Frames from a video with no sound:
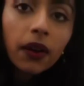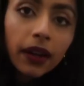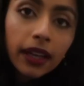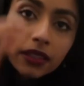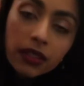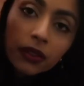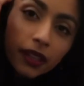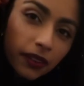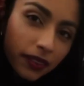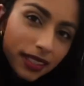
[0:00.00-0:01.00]
Okay, so
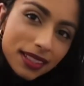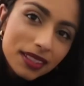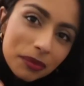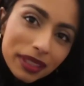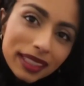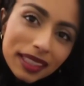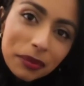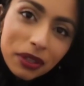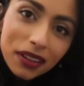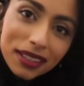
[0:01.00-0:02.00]
now this is something that
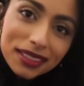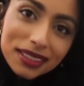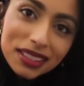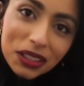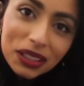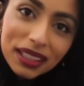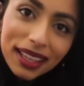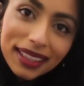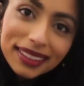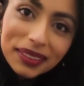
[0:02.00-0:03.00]
I'm not necessarily
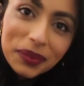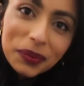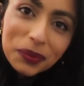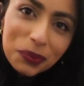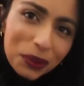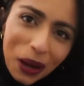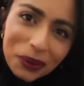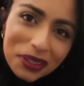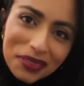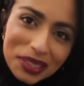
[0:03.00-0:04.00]
like
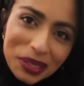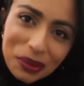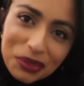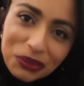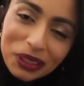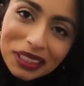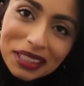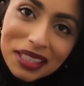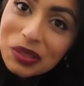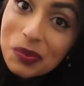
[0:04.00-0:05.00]
proud of in terms of
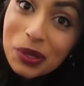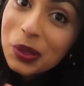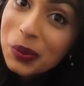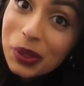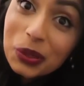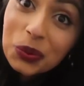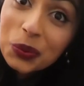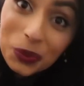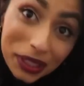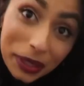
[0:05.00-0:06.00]
organization, but it works
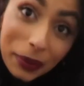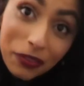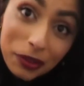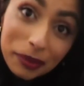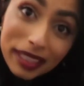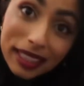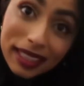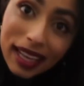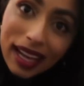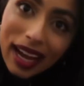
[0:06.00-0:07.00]
really well for me.
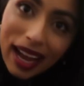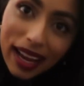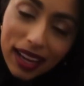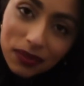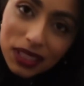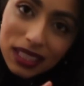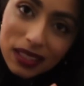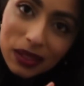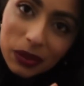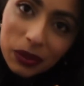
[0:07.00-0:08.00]
I have this
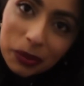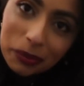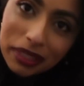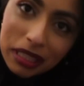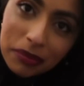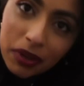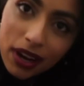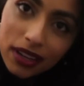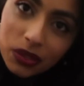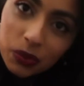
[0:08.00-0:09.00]
little mini
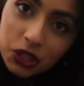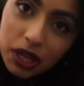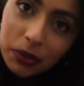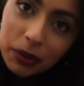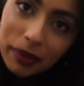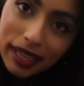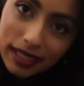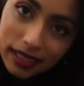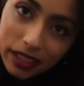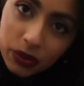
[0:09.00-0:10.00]
box which I put my
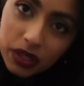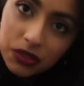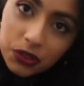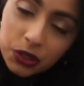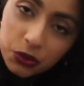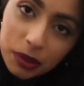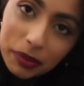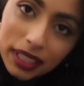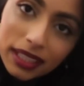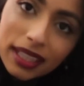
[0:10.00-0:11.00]
accessories for the
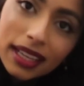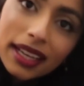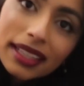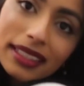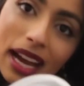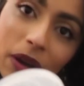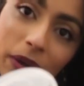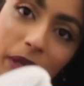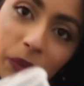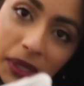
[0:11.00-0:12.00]
trip in.
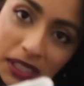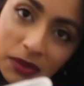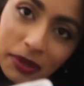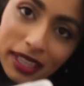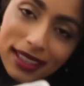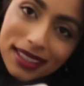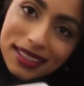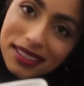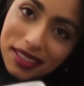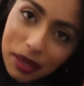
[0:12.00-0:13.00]
Now it works
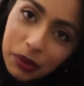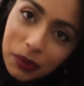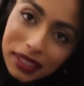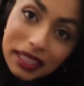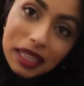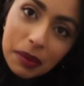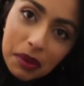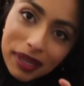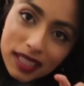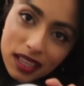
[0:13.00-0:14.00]
because, number one, I
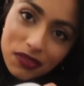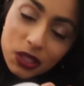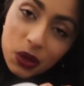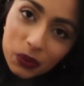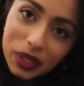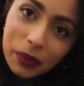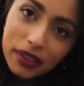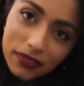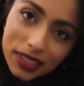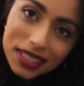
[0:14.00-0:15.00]
limit myself to only
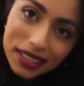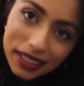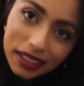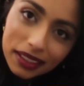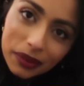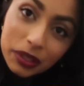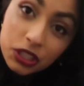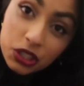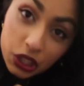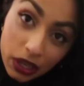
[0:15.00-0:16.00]
what fits in here, which
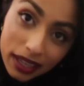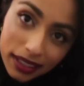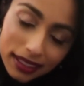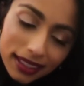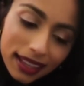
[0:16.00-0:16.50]
is good.